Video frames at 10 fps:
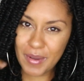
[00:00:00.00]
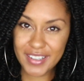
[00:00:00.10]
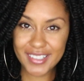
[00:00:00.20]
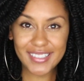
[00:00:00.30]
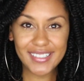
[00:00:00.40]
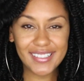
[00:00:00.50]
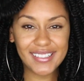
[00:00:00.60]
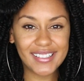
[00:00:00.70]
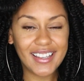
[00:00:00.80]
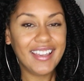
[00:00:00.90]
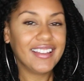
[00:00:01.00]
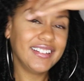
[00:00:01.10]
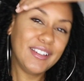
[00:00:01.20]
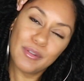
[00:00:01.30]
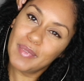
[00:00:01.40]
questions,
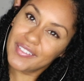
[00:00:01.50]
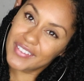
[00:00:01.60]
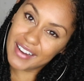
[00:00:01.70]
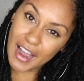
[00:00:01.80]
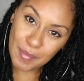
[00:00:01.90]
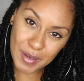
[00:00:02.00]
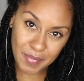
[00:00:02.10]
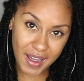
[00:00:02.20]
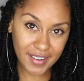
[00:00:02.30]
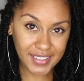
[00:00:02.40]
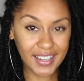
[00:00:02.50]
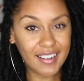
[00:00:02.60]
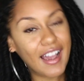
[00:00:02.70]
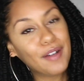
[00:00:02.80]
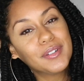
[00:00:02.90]
leave them in the comment box, and
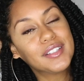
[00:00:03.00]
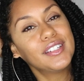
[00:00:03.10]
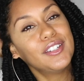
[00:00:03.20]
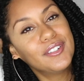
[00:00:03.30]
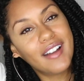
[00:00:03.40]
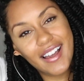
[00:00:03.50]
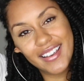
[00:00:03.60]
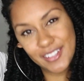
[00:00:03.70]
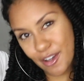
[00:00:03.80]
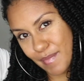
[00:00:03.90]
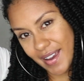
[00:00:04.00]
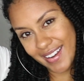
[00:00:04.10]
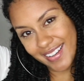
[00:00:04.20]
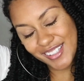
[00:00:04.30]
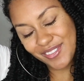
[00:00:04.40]
I will see you guys on my
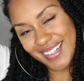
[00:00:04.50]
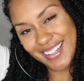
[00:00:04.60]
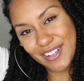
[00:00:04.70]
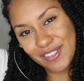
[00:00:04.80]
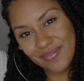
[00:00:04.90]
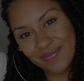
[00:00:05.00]
next video.